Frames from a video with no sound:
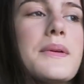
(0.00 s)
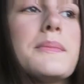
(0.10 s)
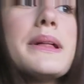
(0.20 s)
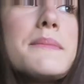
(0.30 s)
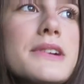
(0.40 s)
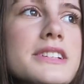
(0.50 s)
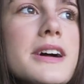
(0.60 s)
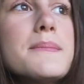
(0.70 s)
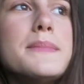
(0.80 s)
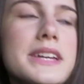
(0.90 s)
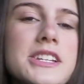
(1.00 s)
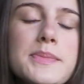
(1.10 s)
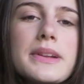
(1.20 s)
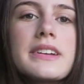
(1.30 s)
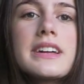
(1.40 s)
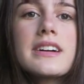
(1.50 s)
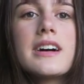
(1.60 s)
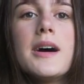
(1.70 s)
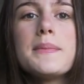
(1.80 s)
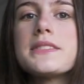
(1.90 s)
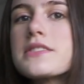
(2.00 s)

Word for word: I wanna play more Tom Misch, but I'll get copy